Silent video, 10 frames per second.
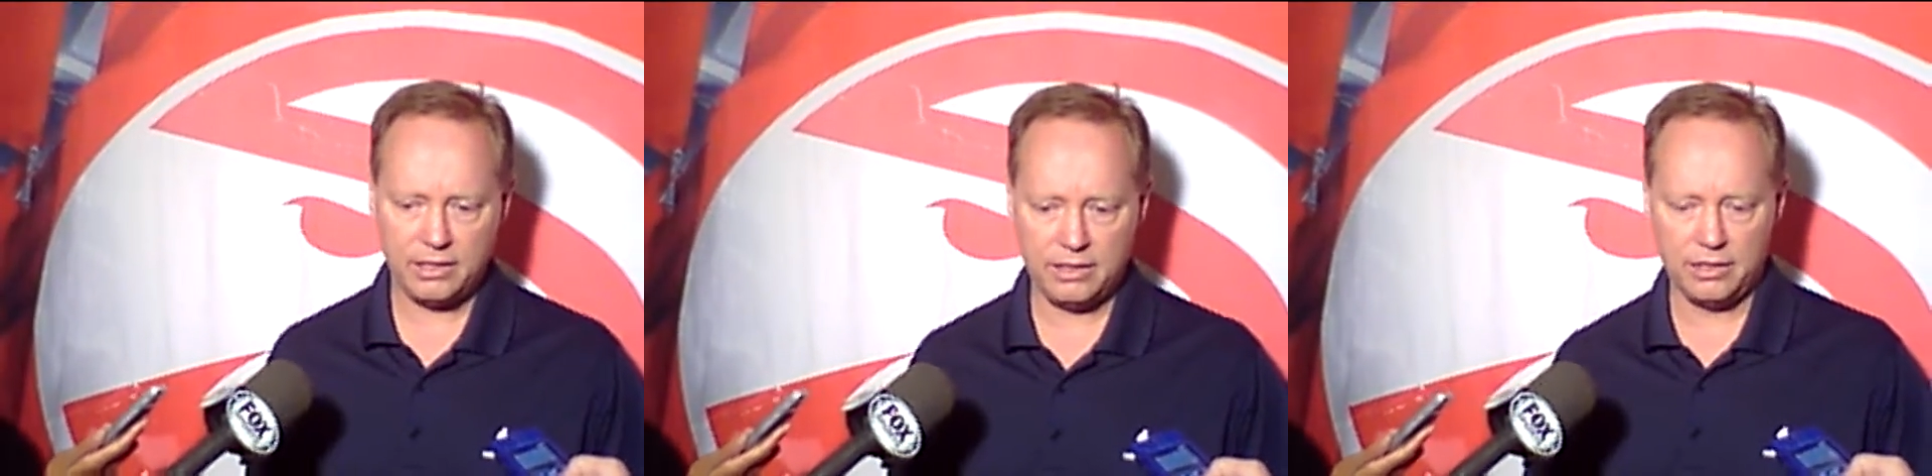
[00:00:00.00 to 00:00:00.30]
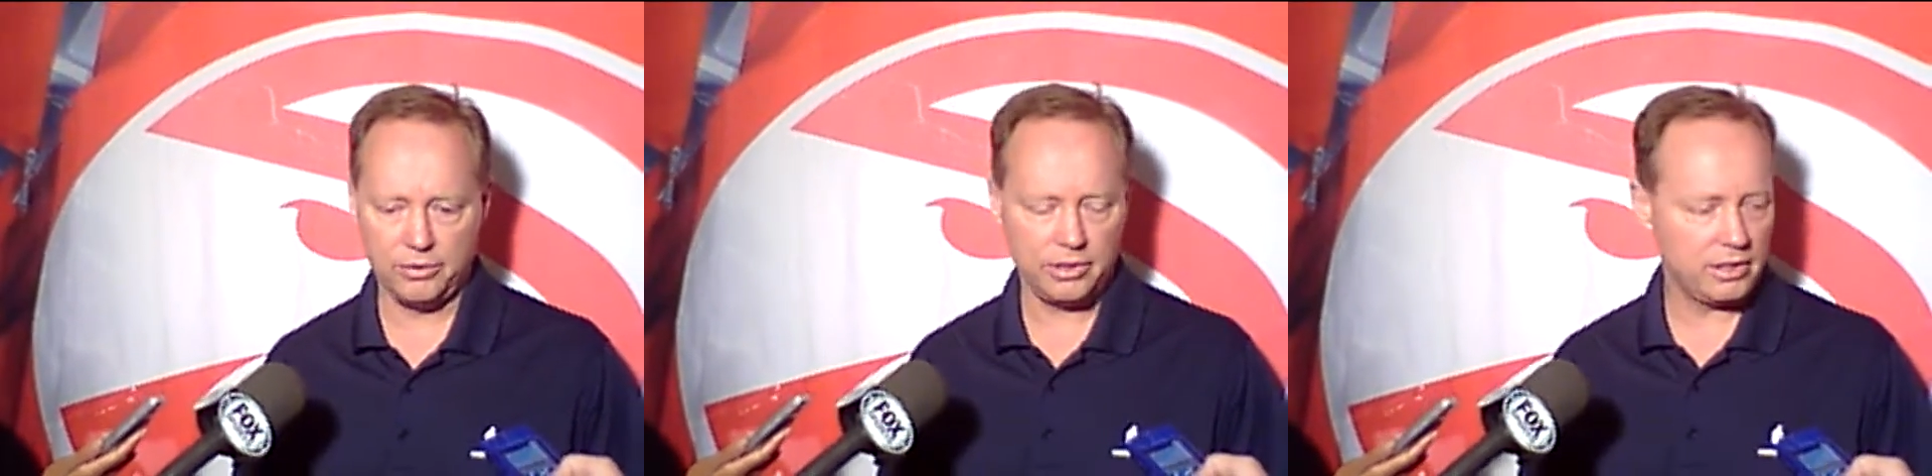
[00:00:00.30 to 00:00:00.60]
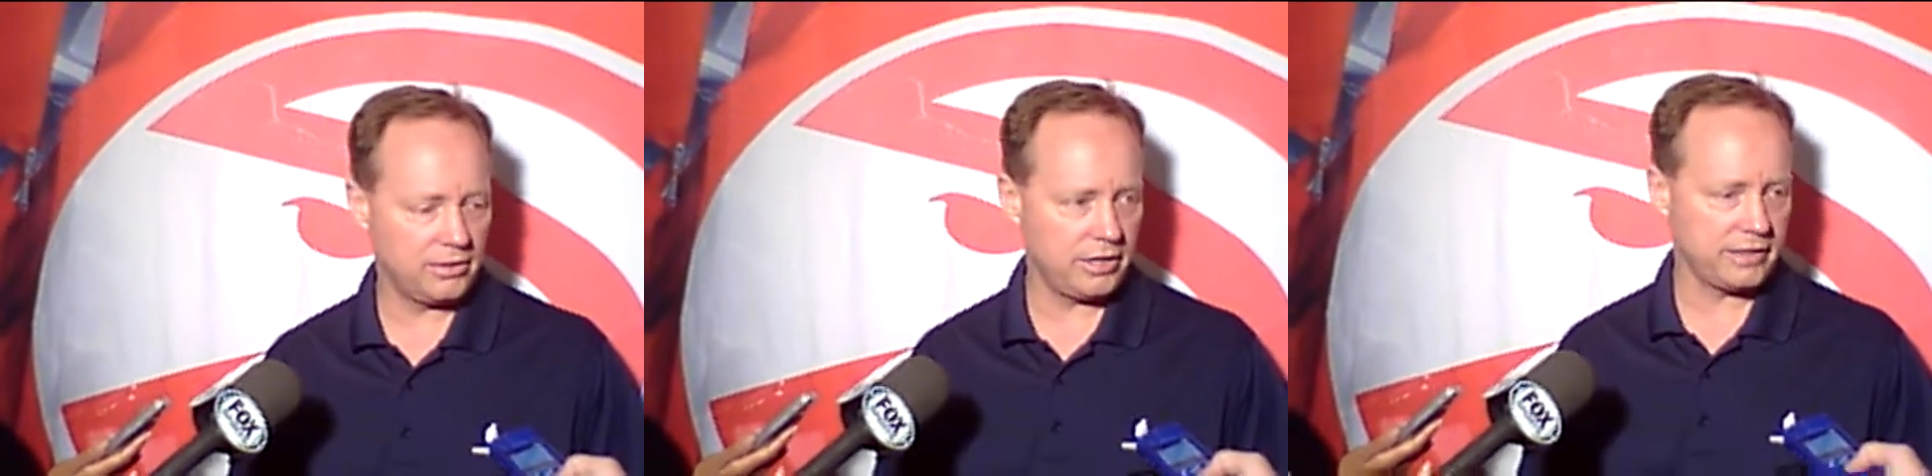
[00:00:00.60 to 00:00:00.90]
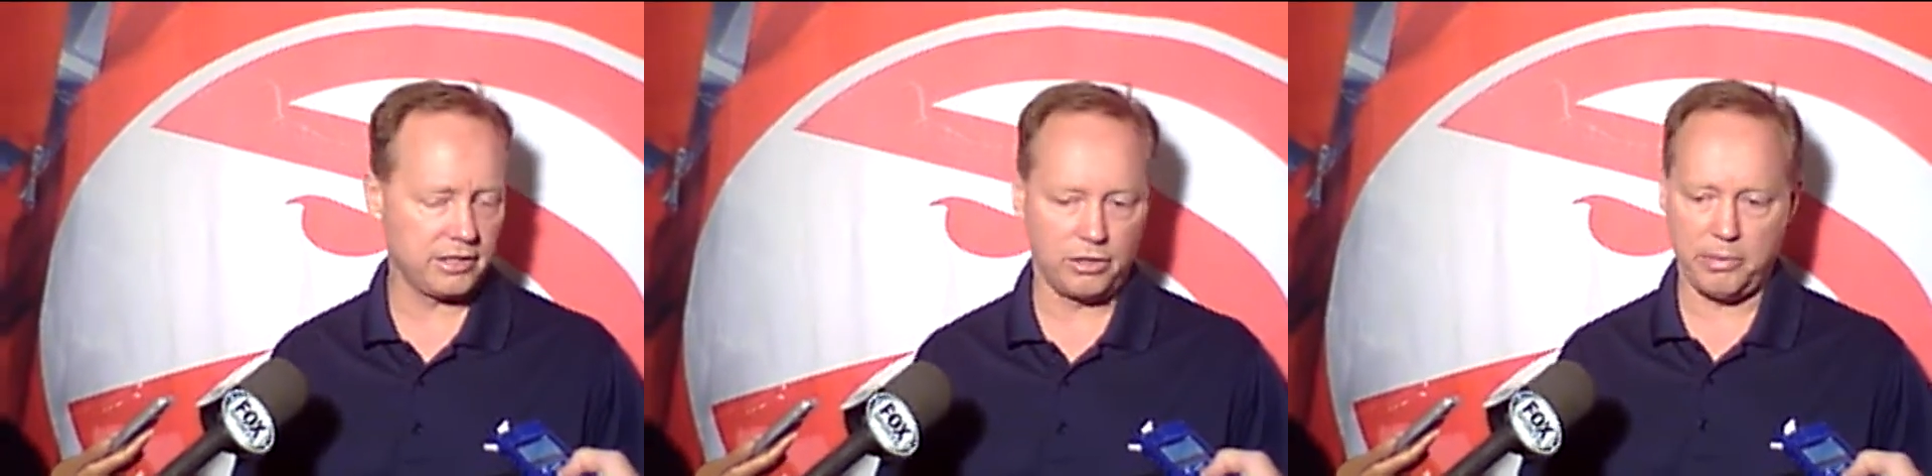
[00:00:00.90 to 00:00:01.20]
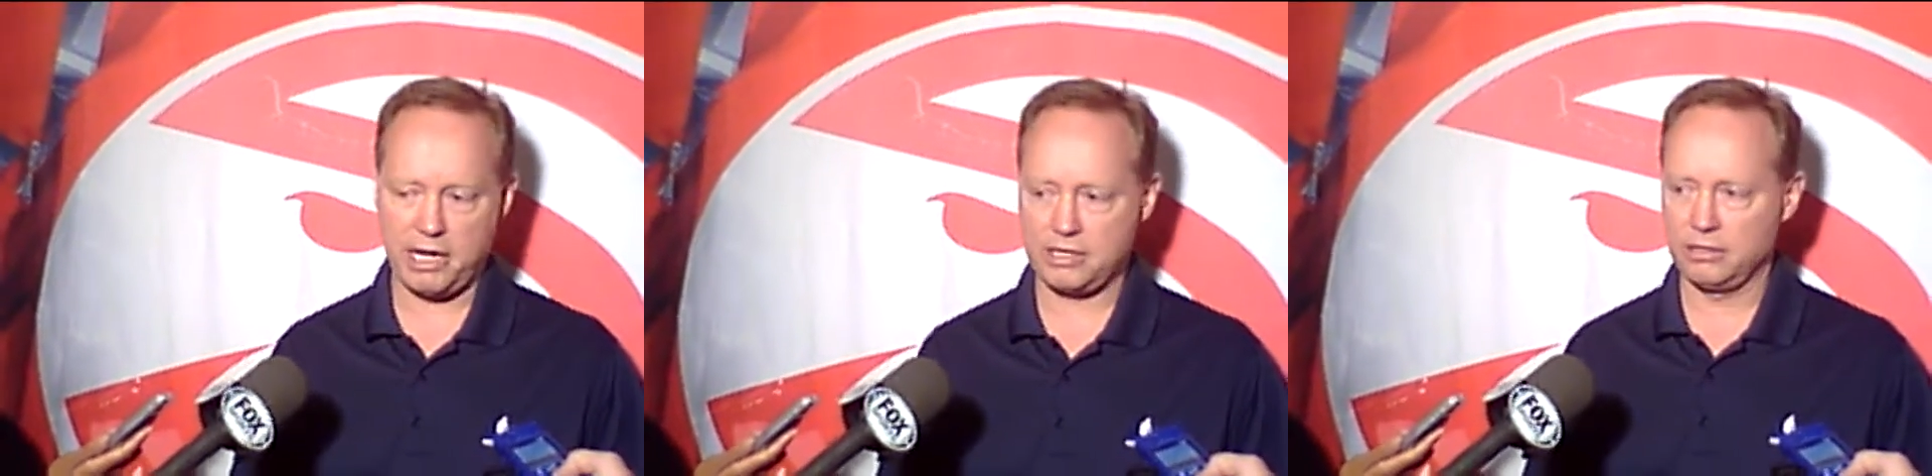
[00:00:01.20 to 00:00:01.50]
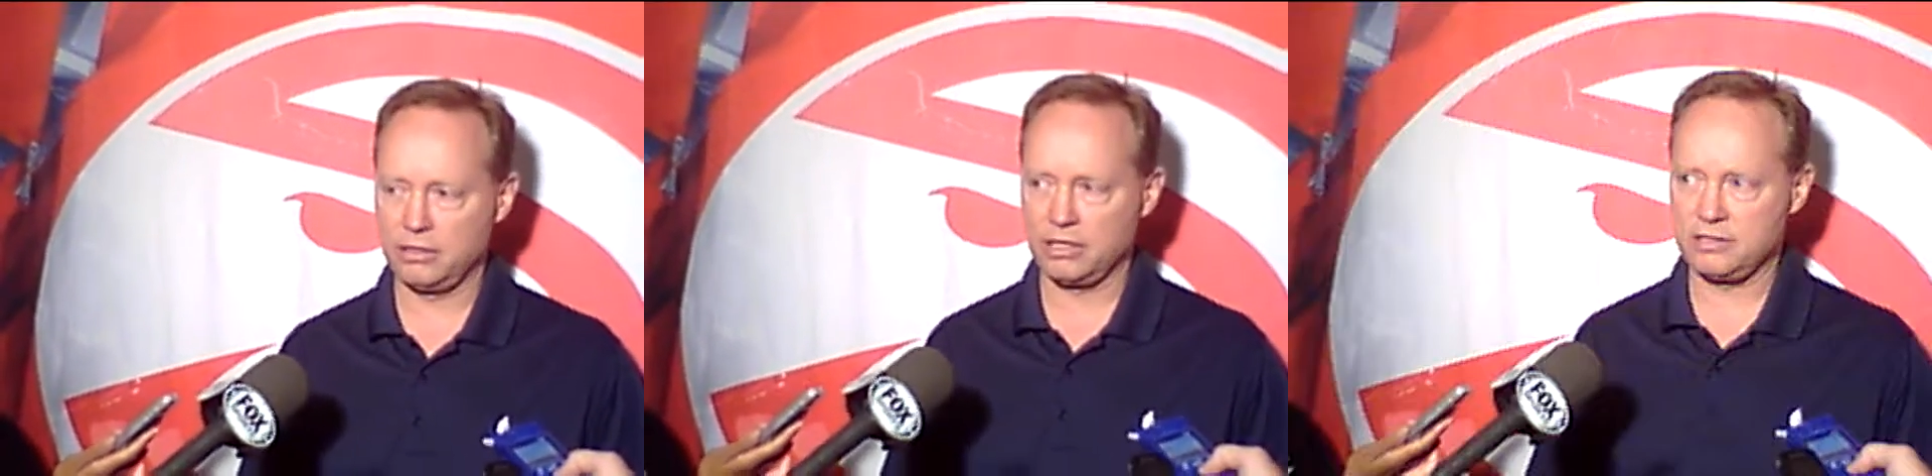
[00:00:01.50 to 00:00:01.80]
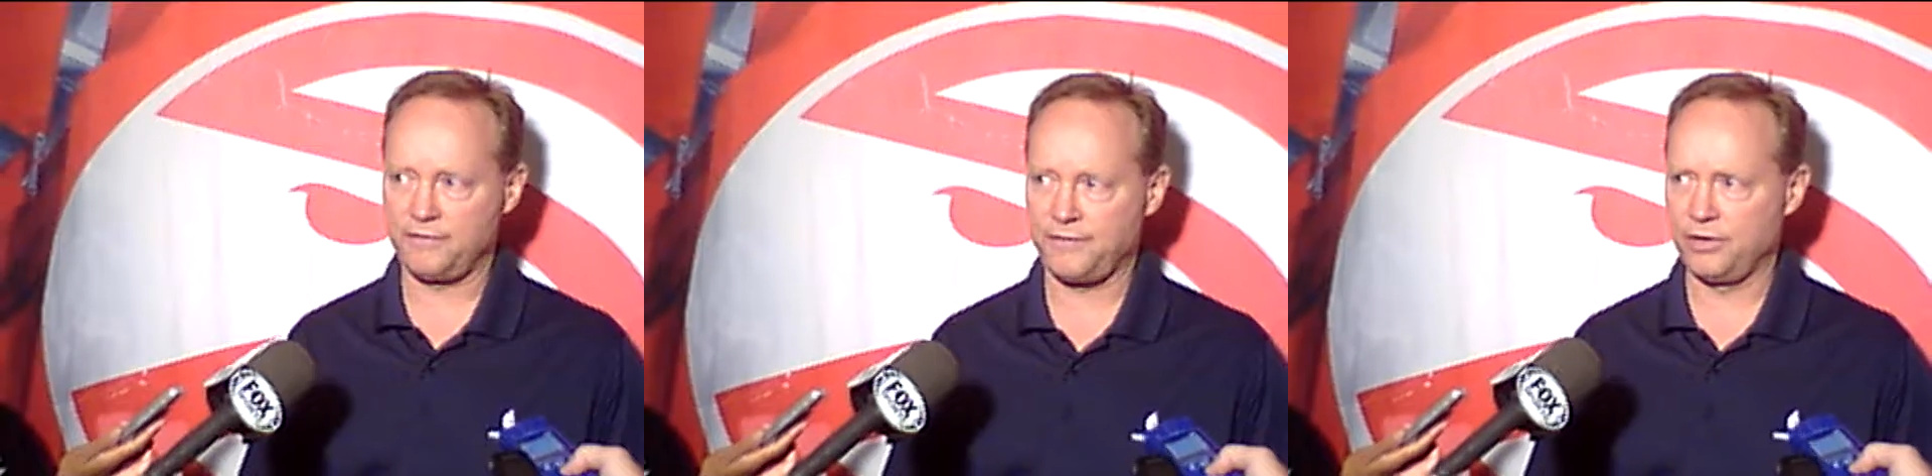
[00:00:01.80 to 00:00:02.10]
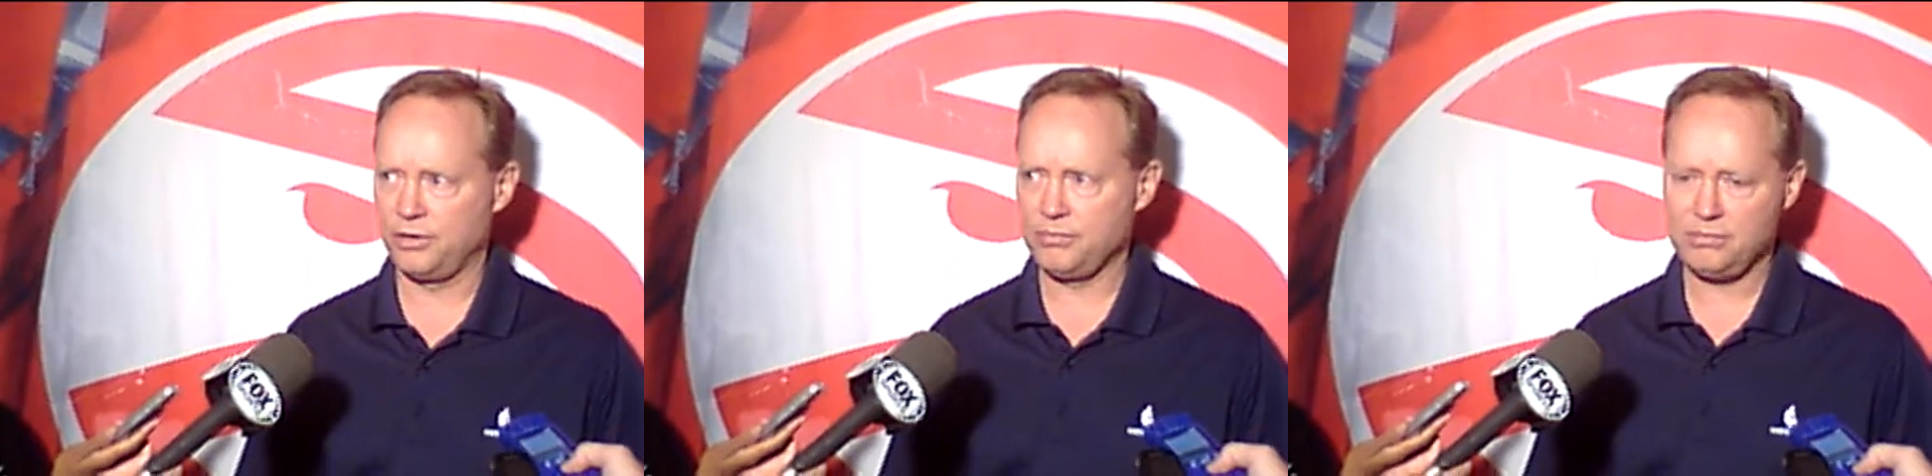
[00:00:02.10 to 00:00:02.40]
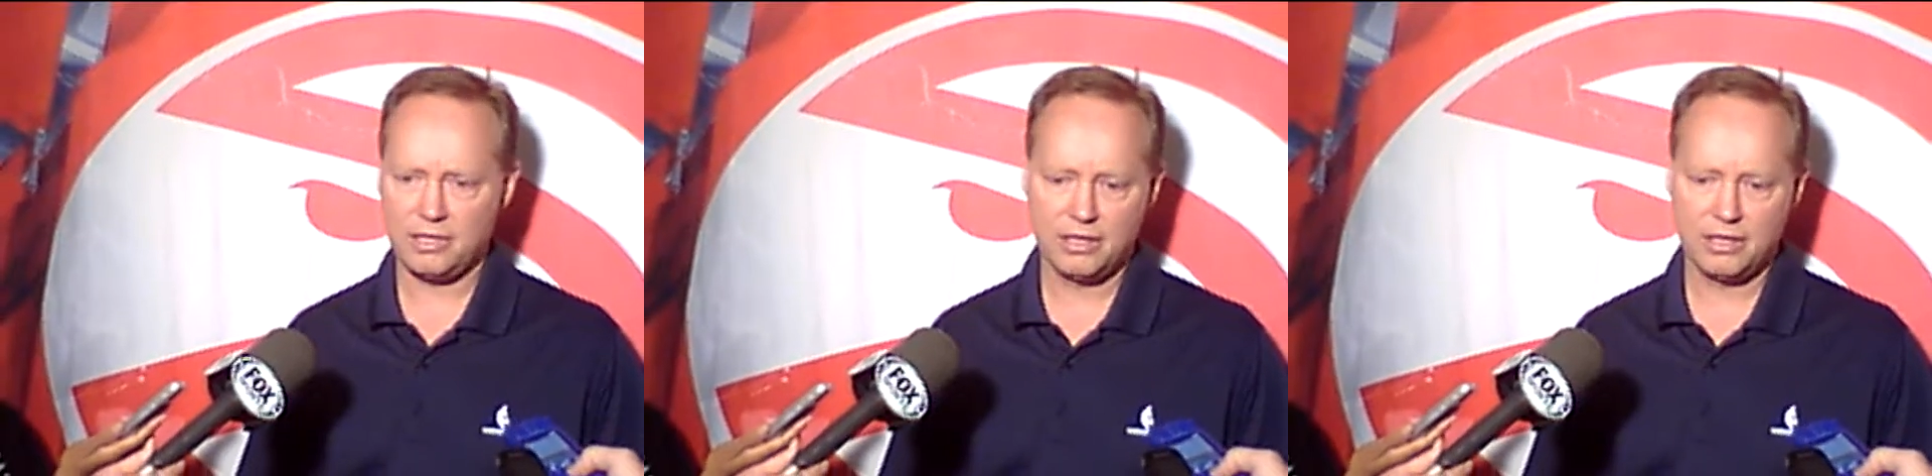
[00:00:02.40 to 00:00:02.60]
You know, you have to go back and look at the film.